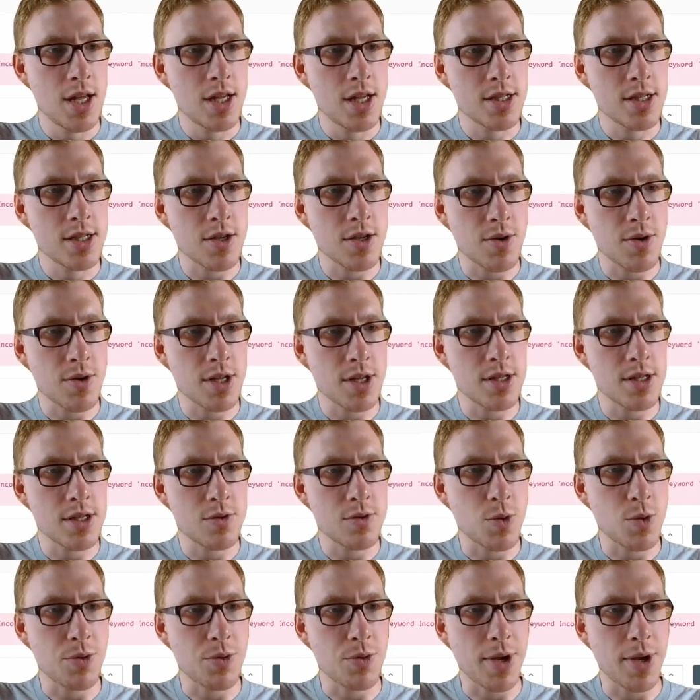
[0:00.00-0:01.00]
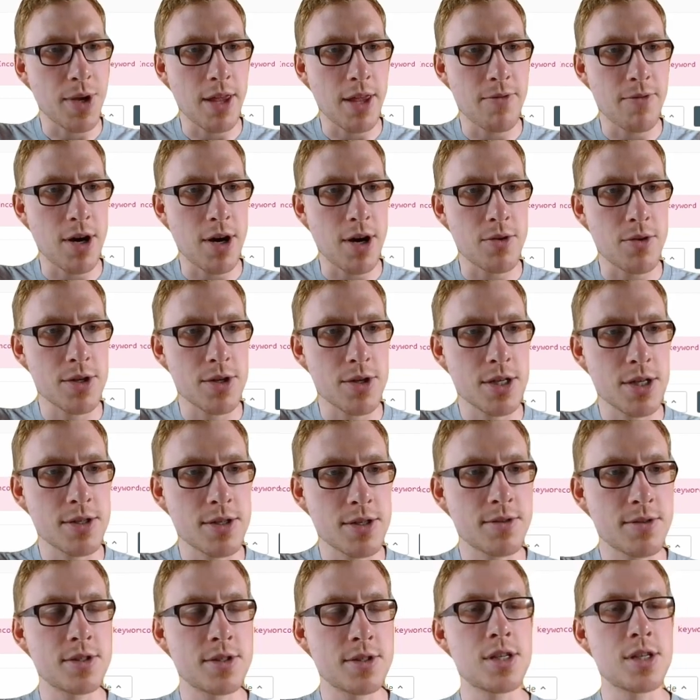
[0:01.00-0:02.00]
So this is what we give out.
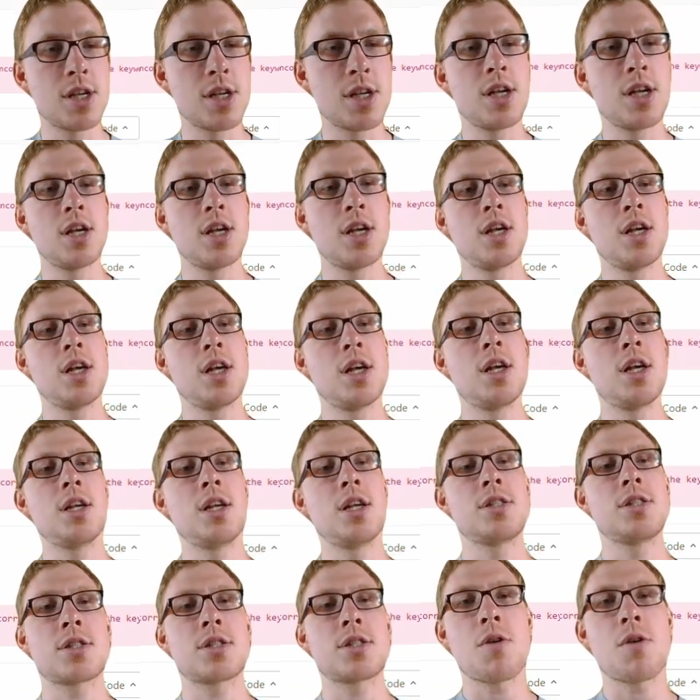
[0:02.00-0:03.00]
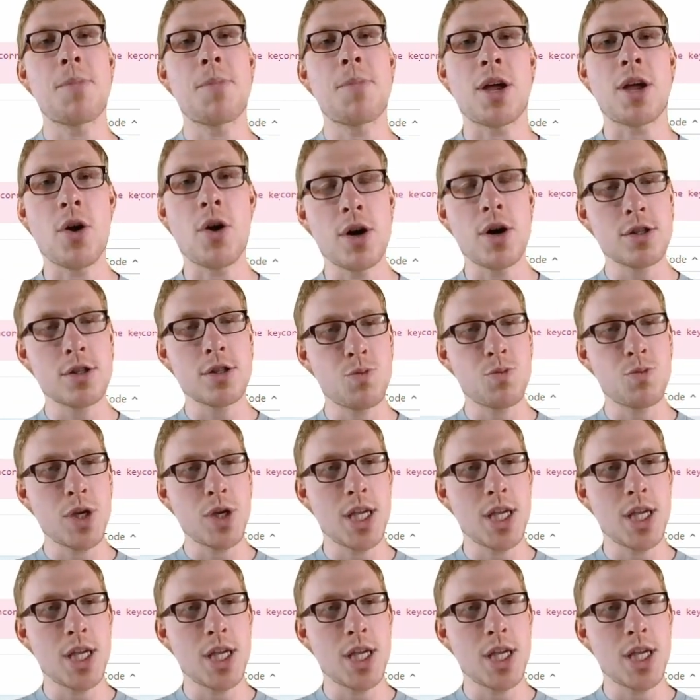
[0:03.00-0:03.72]
So because